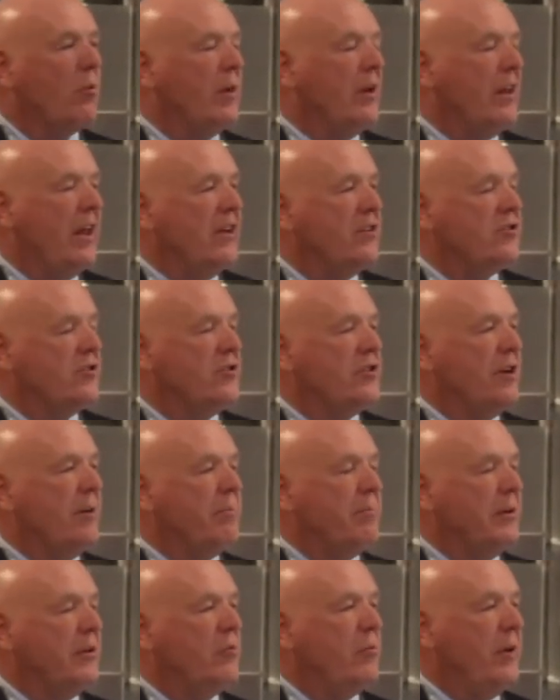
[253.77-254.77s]

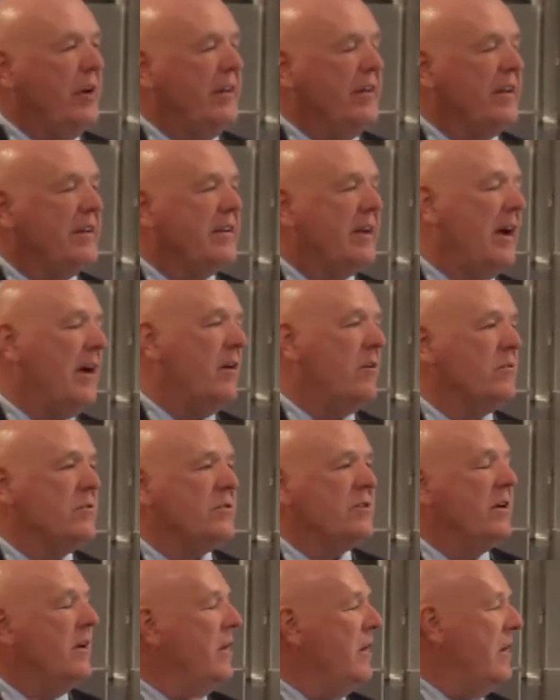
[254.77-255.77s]
relationship between the
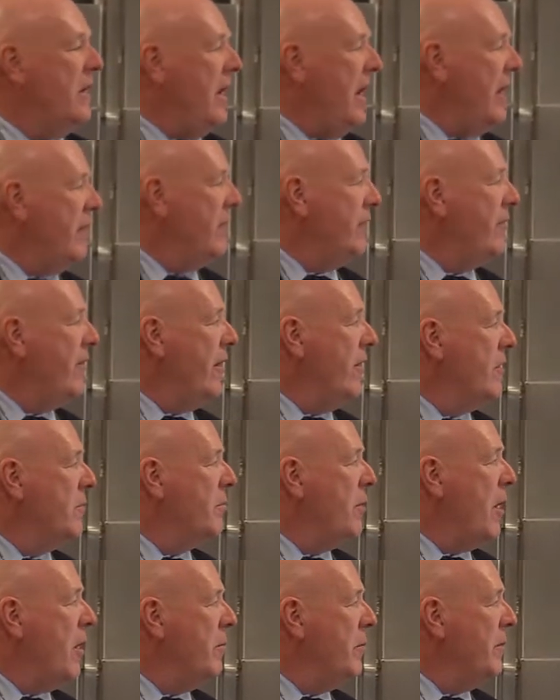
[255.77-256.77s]
towns and the fire
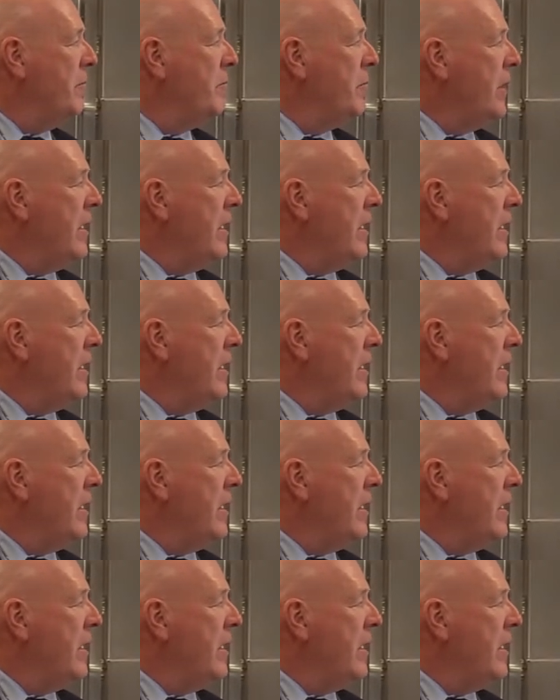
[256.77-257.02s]
department.